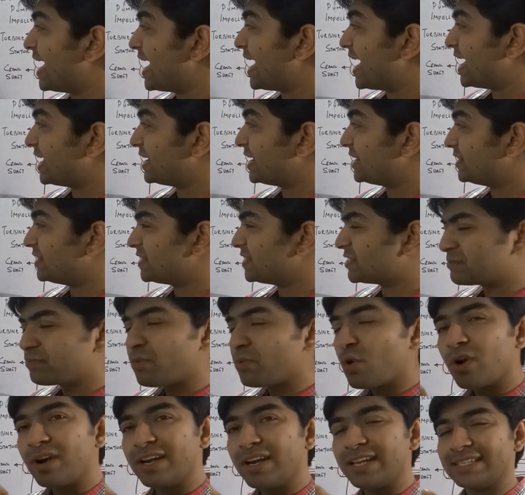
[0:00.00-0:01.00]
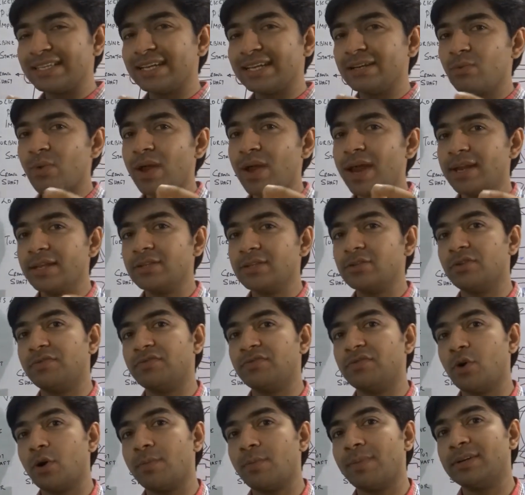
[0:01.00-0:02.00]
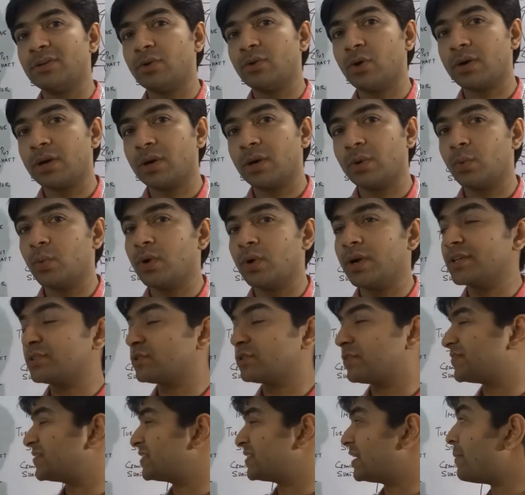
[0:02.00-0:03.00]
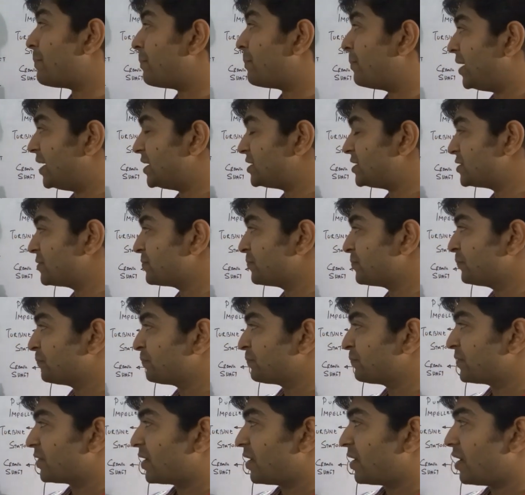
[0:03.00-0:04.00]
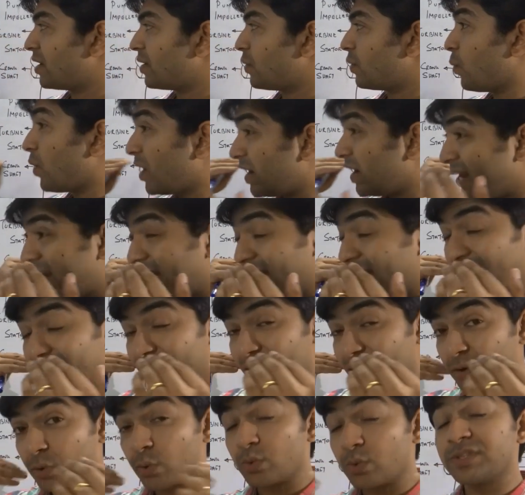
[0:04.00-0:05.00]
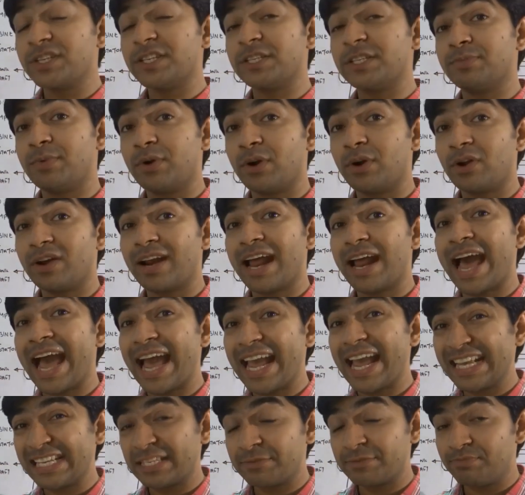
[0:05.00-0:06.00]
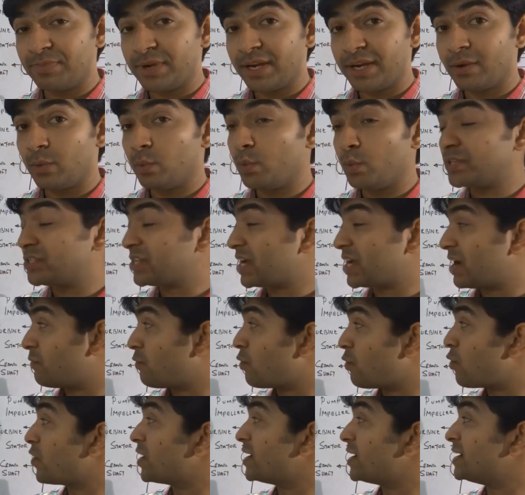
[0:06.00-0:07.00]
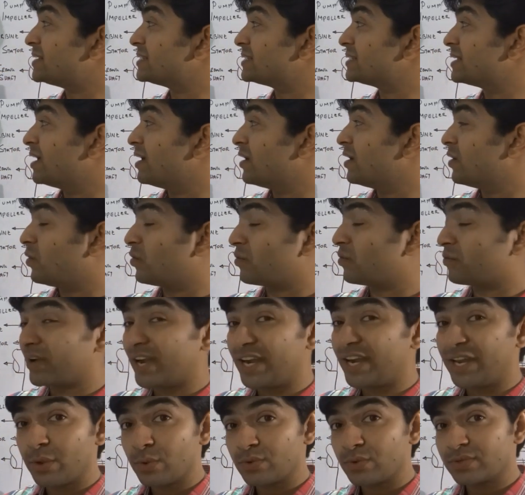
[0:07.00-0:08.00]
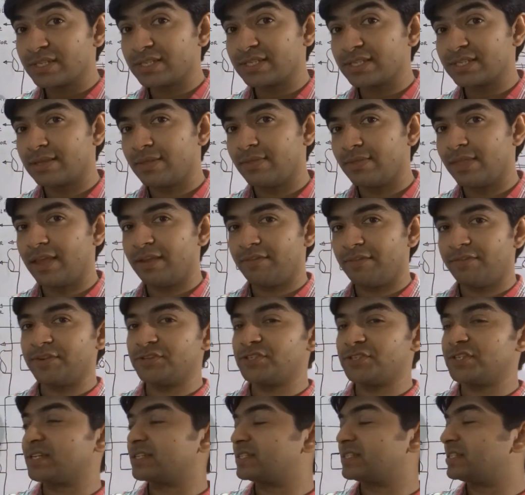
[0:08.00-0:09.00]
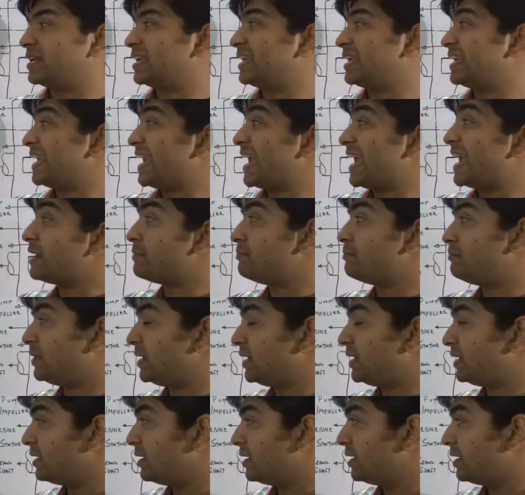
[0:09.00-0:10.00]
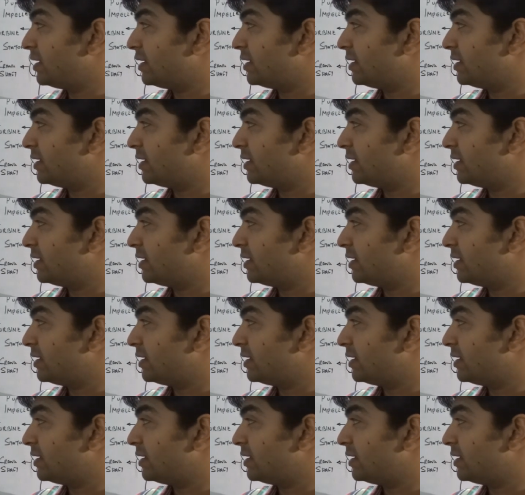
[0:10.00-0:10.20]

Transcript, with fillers: And the small disadvantage of normal torque converters or slippage while cruising speed or high speed, which avoids or reduces the efficiency, can be